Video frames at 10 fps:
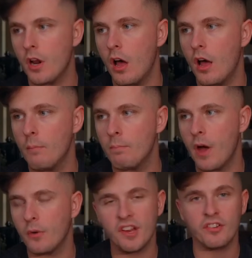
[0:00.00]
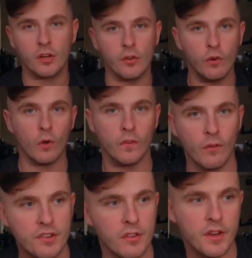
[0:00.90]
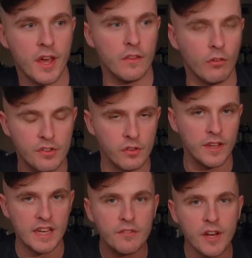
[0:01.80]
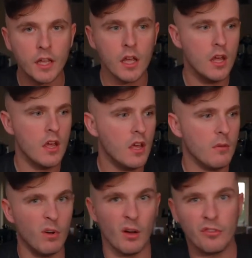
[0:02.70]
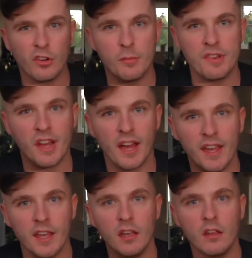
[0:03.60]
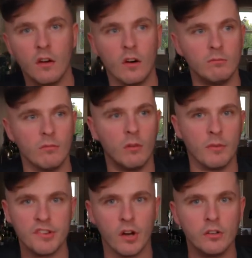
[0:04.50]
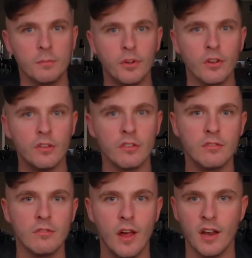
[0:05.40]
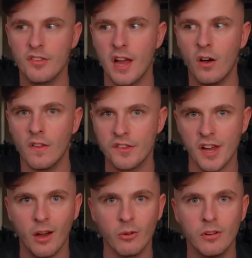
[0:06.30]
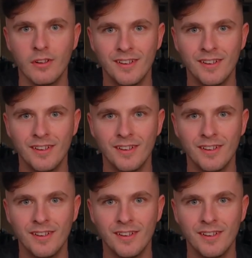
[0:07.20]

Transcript: I was actually gonna vlog the rest of the day, the rest of the evening, but I'm just gonna be sat here on my Todd because Ella's out on the town,